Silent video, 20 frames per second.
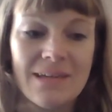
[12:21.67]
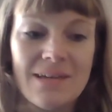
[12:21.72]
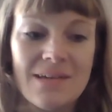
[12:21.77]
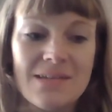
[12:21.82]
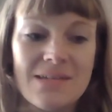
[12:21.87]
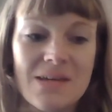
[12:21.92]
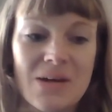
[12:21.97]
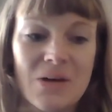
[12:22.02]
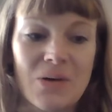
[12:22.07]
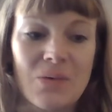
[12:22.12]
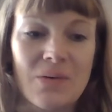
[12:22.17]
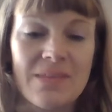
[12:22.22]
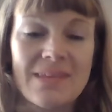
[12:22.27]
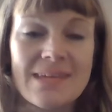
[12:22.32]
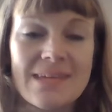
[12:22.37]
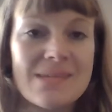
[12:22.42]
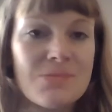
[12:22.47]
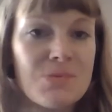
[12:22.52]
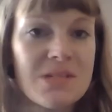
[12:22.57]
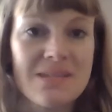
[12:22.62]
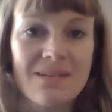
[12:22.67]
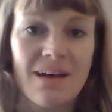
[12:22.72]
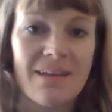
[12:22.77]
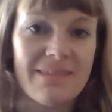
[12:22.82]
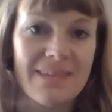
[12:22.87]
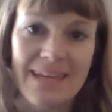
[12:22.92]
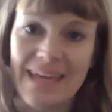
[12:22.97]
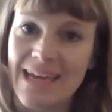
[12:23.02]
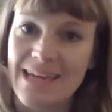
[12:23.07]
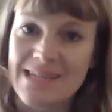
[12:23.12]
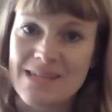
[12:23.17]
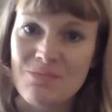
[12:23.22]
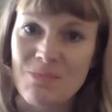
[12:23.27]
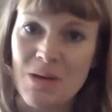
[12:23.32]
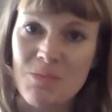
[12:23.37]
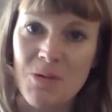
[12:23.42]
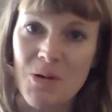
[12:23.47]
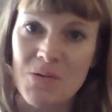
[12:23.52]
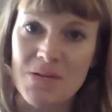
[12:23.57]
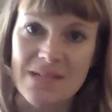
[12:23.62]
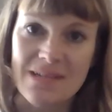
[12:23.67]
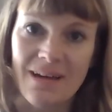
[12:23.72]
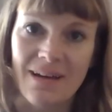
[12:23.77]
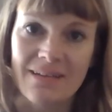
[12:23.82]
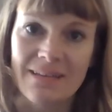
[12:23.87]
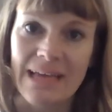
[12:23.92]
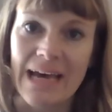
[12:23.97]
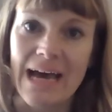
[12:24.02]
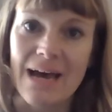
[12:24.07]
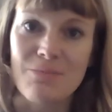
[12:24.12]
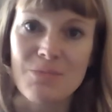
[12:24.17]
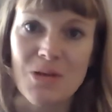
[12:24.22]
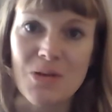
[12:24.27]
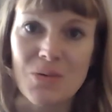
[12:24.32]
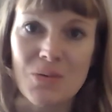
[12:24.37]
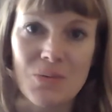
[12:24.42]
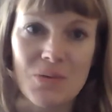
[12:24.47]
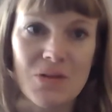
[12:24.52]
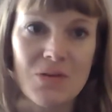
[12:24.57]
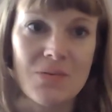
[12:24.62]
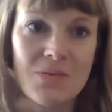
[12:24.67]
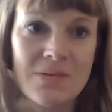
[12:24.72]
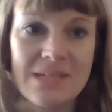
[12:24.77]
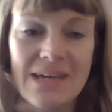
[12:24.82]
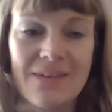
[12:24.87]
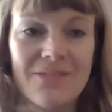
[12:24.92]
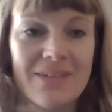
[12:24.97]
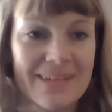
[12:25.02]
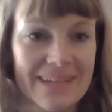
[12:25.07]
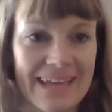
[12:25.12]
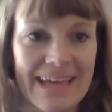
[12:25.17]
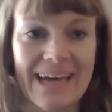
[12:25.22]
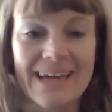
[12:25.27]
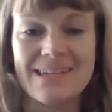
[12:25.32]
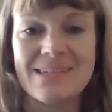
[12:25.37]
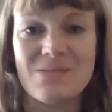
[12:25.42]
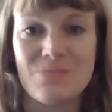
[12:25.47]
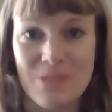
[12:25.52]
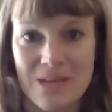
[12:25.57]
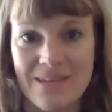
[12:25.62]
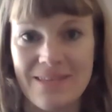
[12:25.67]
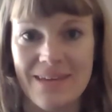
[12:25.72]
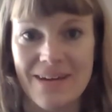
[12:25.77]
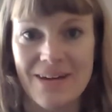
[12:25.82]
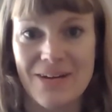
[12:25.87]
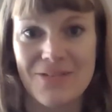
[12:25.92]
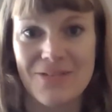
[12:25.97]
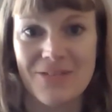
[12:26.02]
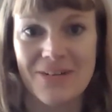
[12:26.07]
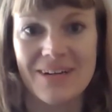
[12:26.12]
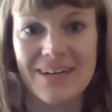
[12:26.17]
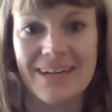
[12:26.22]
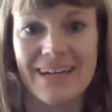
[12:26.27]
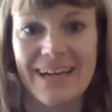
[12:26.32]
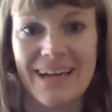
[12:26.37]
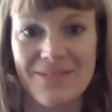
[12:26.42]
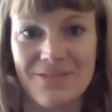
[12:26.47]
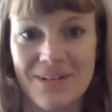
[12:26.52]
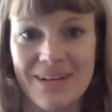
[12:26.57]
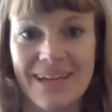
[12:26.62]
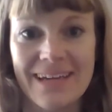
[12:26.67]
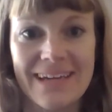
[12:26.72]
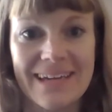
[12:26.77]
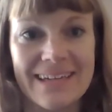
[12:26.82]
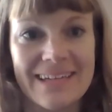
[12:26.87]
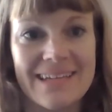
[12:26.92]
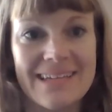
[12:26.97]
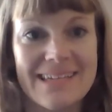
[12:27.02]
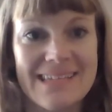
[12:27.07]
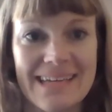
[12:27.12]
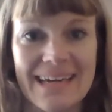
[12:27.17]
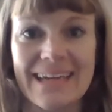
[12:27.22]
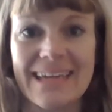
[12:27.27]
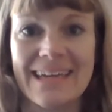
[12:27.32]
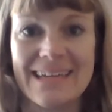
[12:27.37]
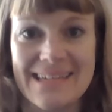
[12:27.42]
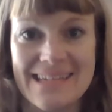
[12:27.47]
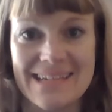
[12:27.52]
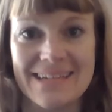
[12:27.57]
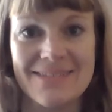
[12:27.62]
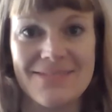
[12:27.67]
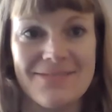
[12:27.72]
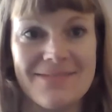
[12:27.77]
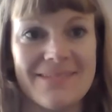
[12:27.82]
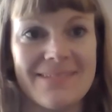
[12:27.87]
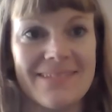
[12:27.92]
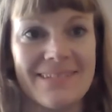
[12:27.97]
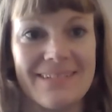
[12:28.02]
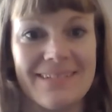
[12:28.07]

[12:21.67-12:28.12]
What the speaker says: So this was not the case in my postdoc lab. You definitely had to be there for every second of